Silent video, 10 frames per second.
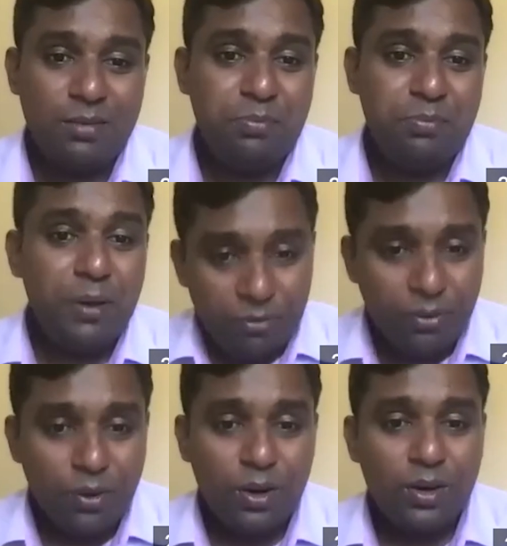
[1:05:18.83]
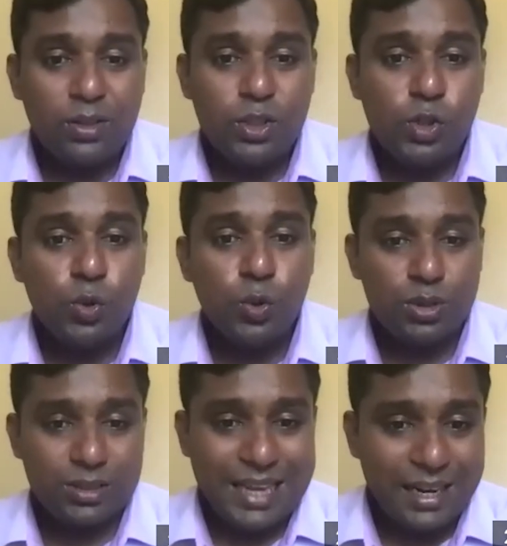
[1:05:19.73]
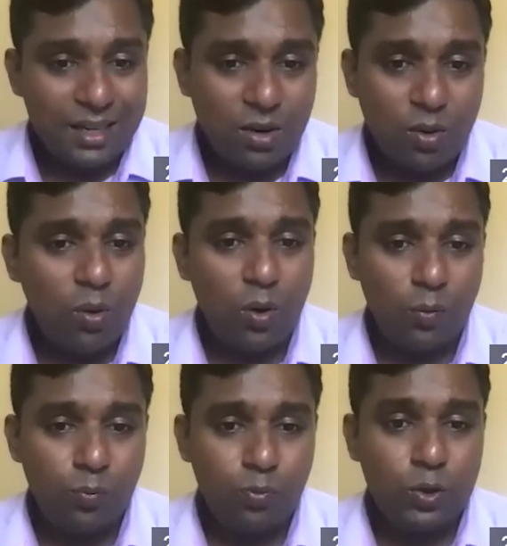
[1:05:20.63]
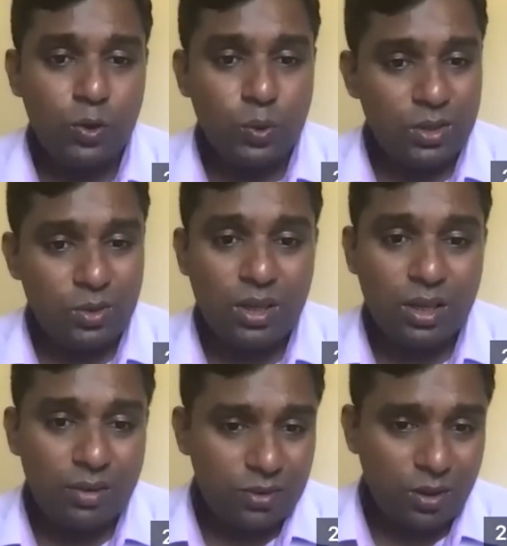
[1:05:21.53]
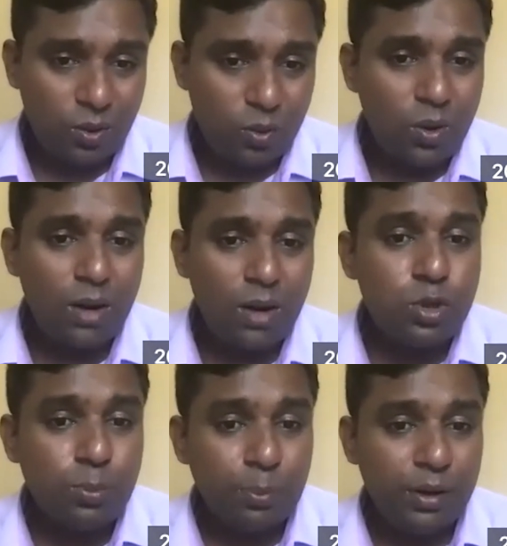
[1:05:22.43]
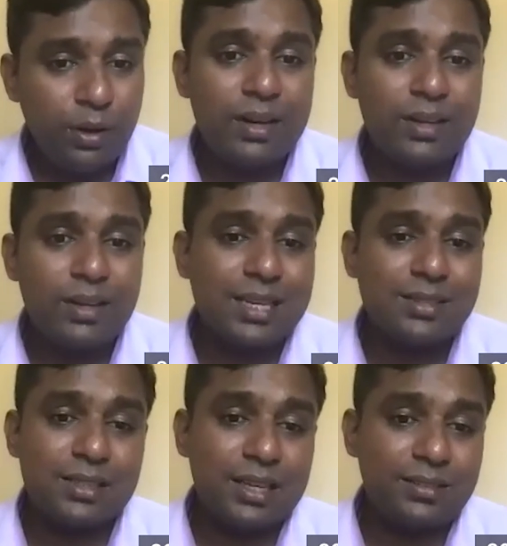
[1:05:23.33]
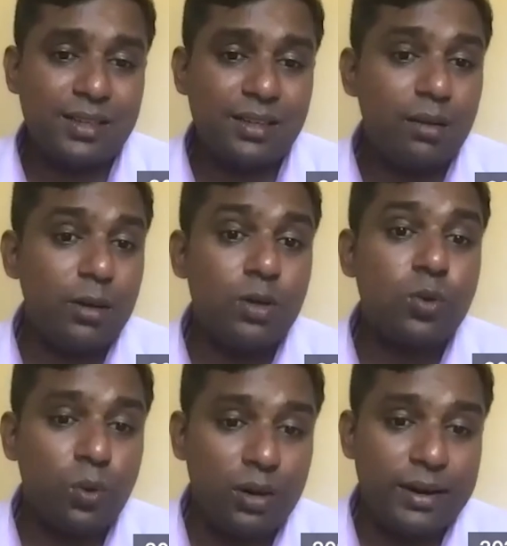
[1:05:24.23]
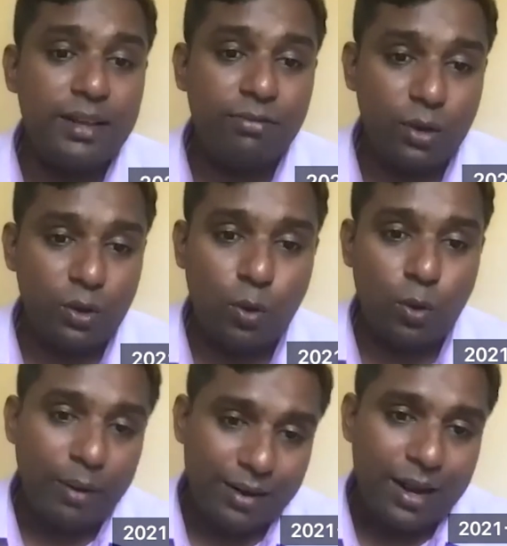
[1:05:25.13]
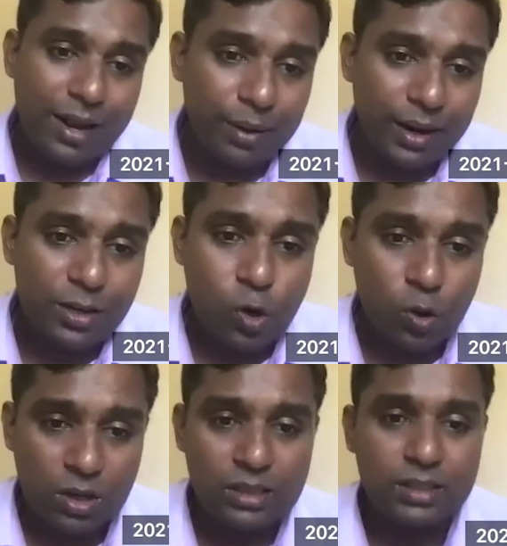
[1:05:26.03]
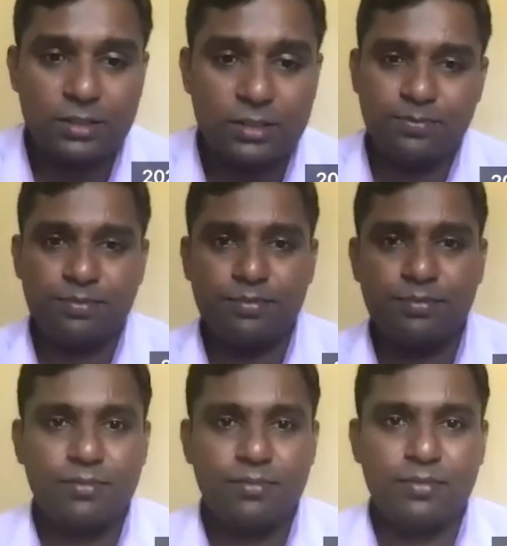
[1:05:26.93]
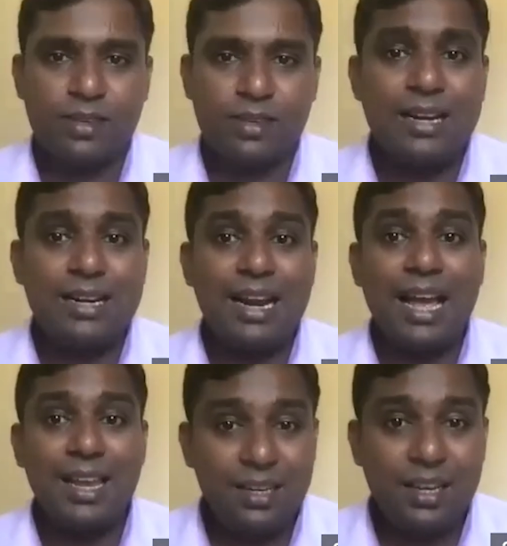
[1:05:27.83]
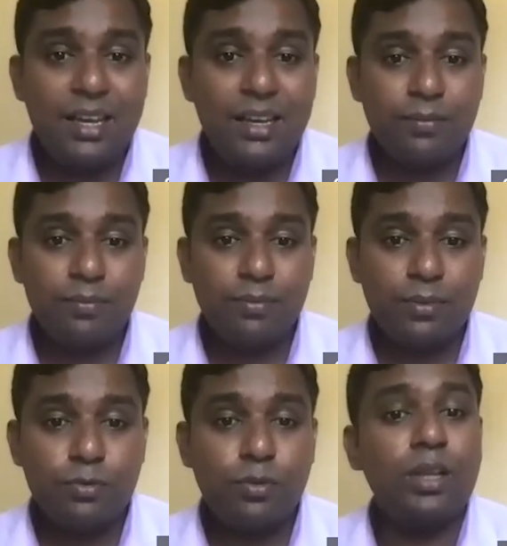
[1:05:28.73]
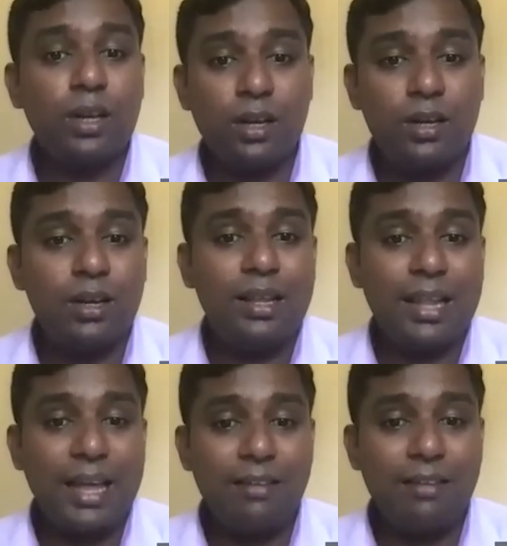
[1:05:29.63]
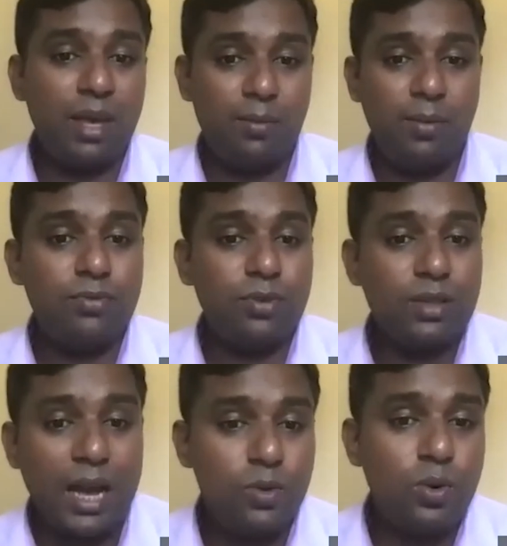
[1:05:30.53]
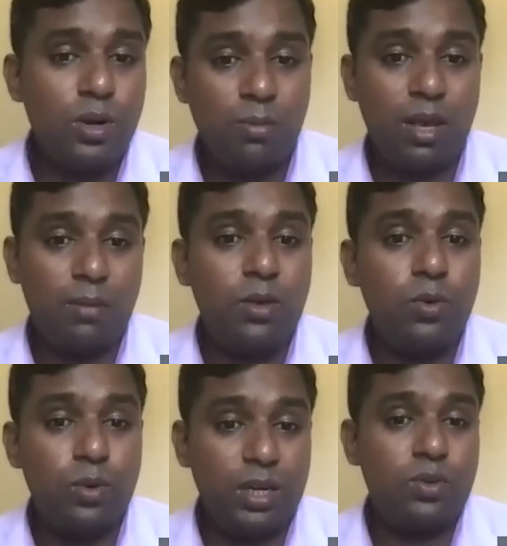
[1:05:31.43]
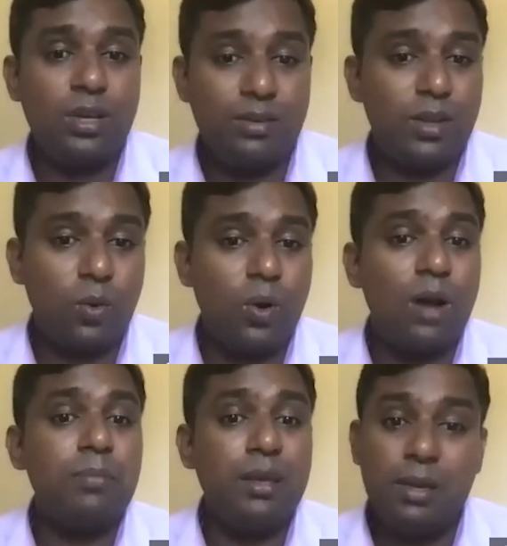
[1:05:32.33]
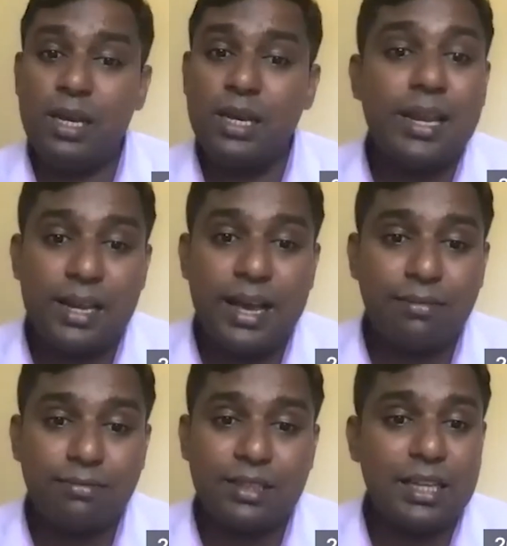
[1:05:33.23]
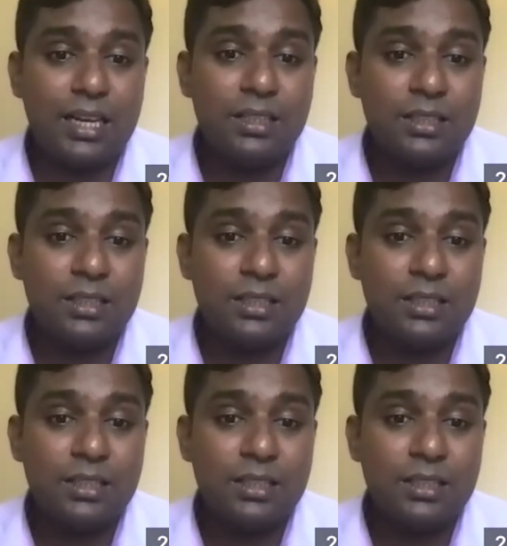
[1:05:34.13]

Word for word: before you send her home, you need to give the RhoGAM to prevent the sensitization because already fetal maternal hemorrhage occurred. Unlikely for the live baby. For the IUD baby, you need to give the RhoGAM immediately after the